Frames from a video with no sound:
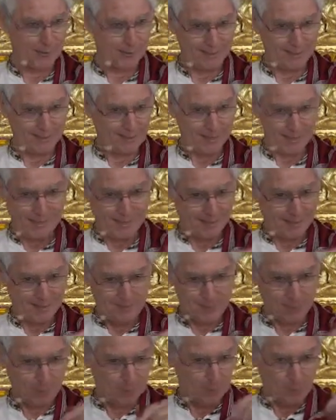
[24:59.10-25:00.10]
year, and
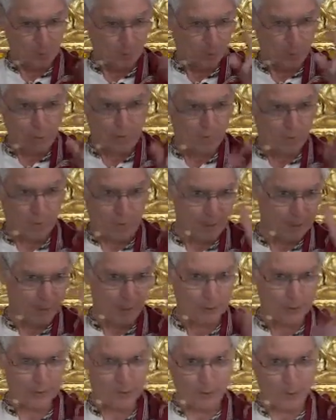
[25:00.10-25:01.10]
the person who was driving
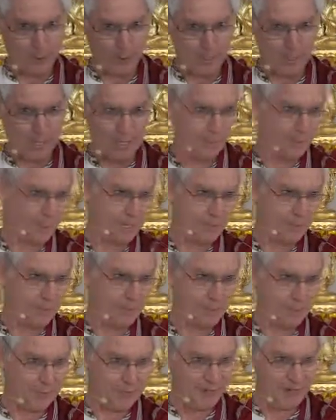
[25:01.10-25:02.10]
me lost our way, and we
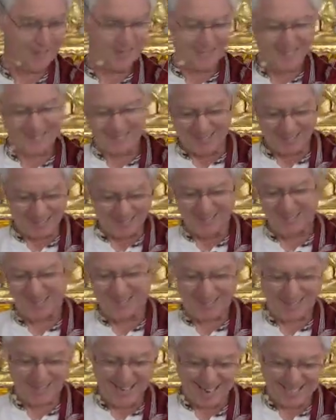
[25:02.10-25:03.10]
never got there. So
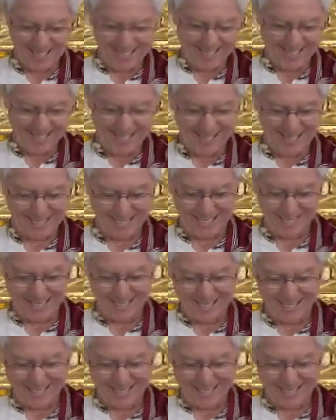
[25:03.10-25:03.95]
I didn't get to see